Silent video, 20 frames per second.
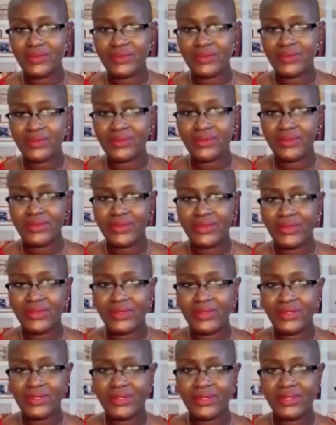
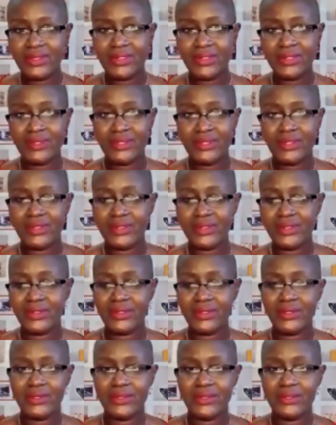
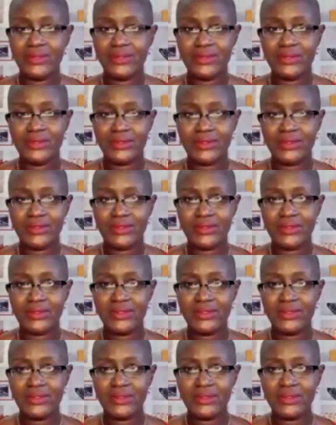
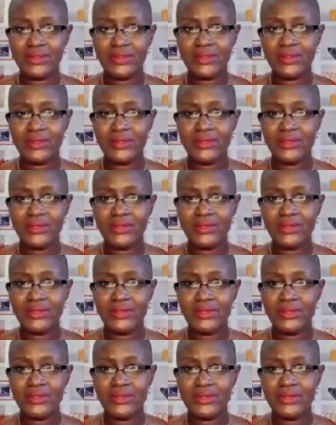
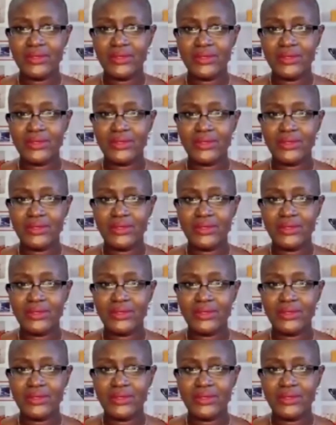[no speech]